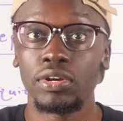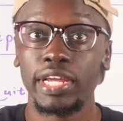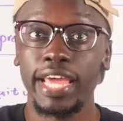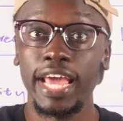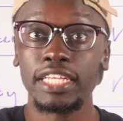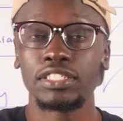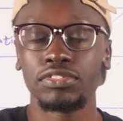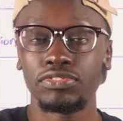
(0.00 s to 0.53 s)
in the
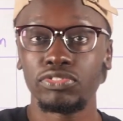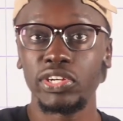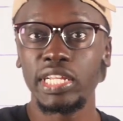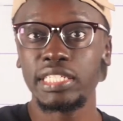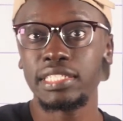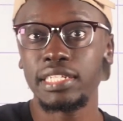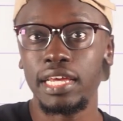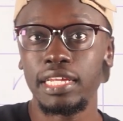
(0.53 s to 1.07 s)
case of real
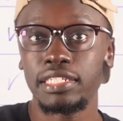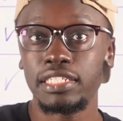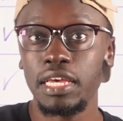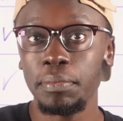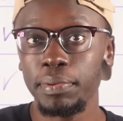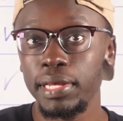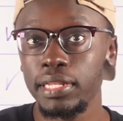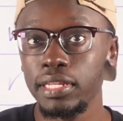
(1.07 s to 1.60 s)
estate,
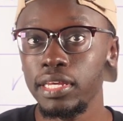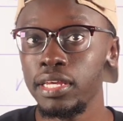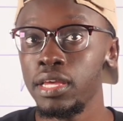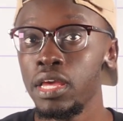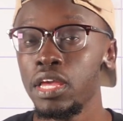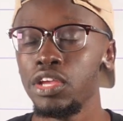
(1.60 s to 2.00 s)
typically,